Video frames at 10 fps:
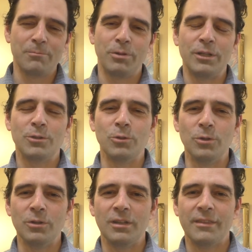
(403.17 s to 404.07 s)
pretty
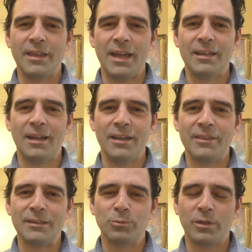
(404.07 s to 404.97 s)
cool that
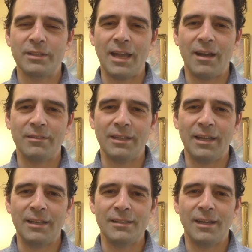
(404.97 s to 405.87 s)
things worked out,
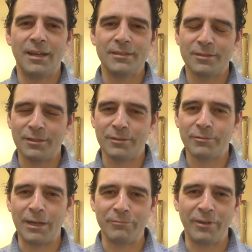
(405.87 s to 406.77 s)
and he's a
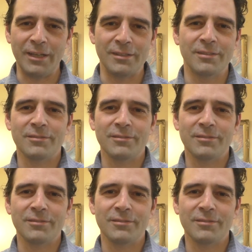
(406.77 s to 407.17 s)
great friend.